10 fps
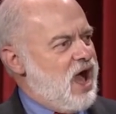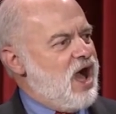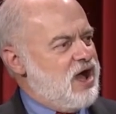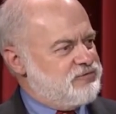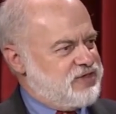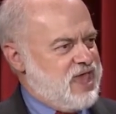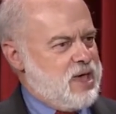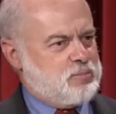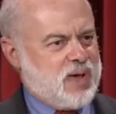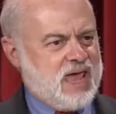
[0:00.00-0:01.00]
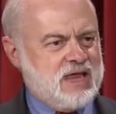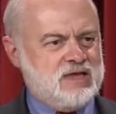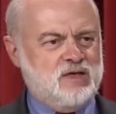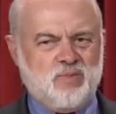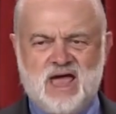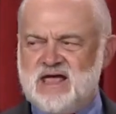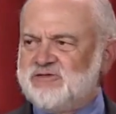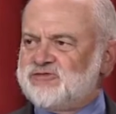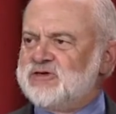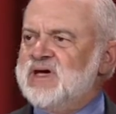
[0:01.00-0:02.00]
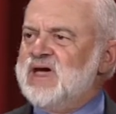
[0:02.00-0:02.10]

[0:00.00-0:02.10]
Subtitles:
of campaign debates